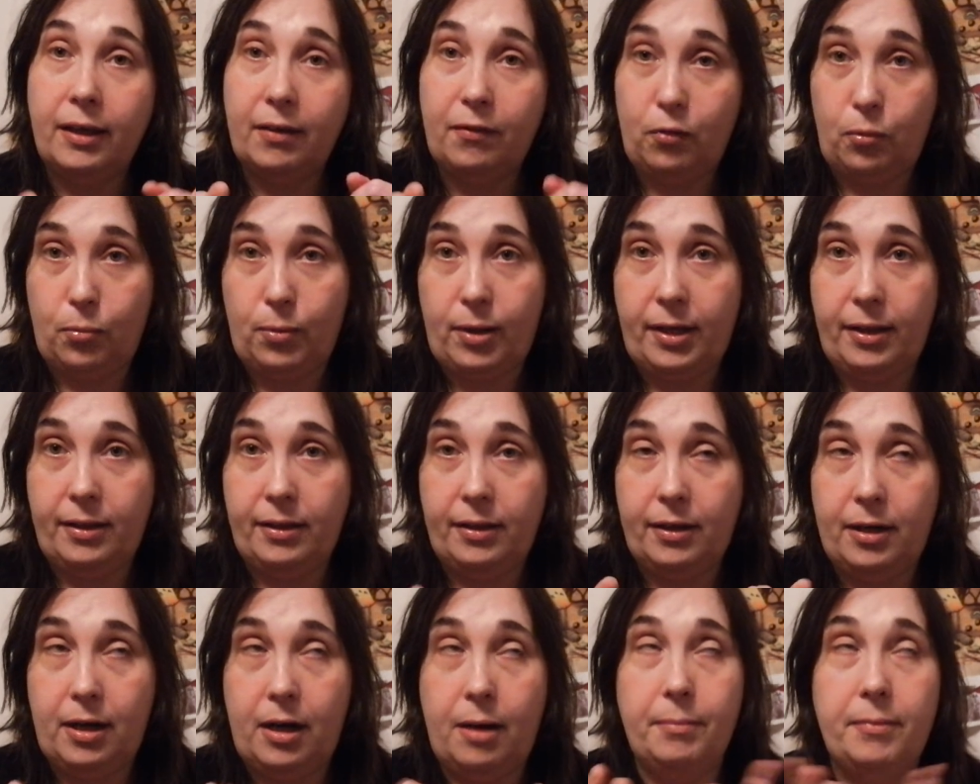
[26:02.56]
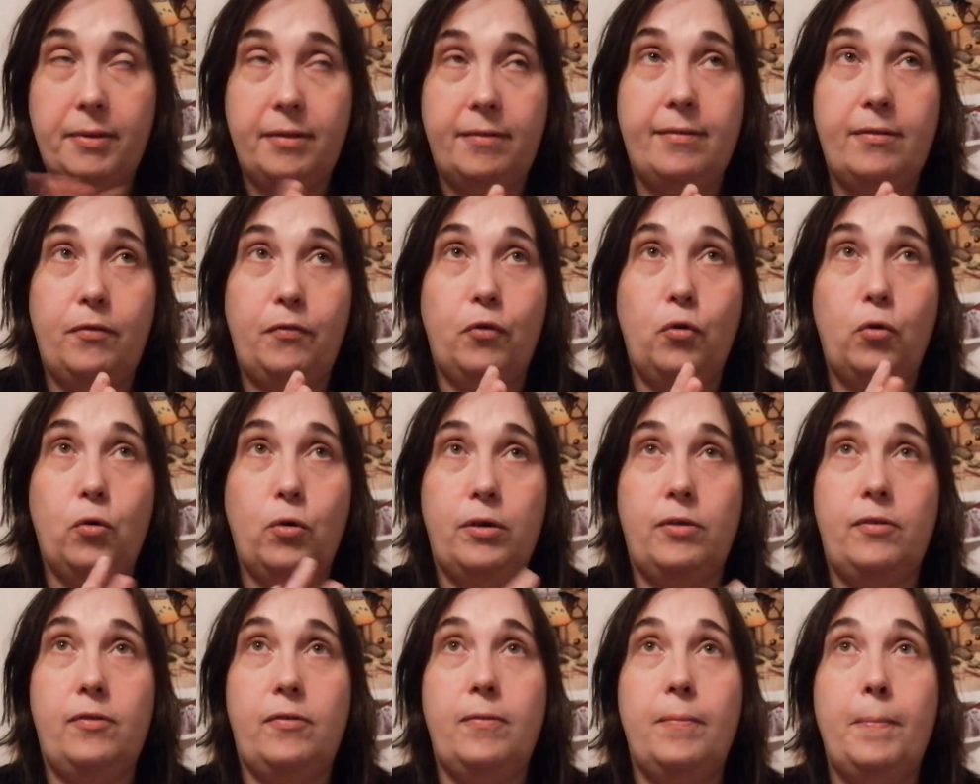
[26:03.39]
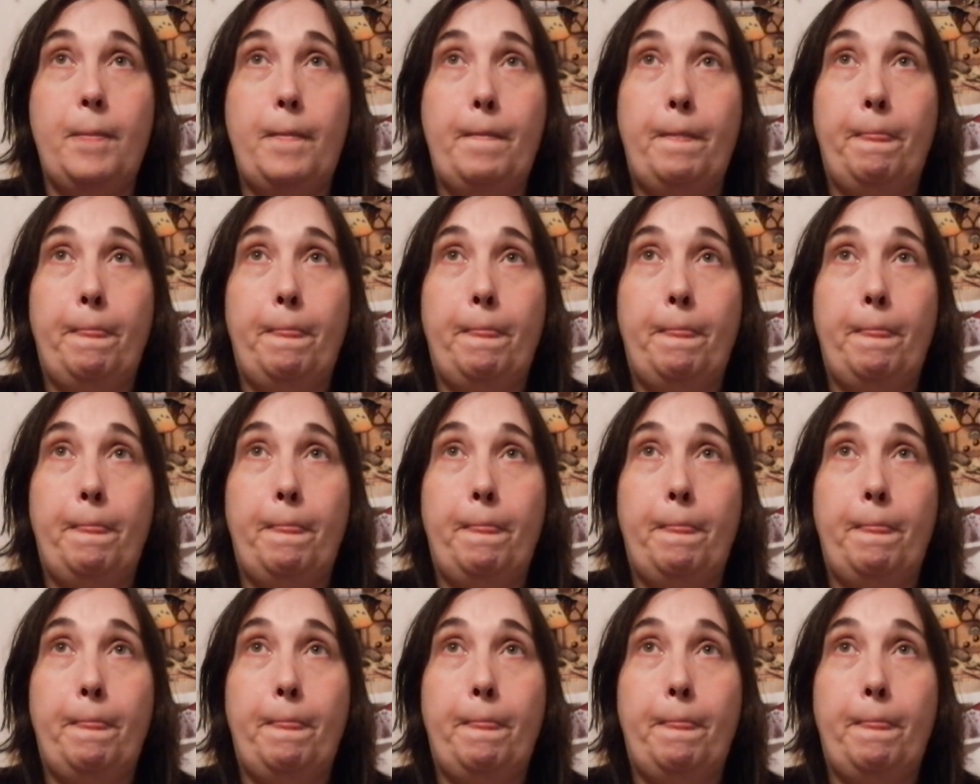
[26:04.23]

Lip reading: giveaway in the comments, of course.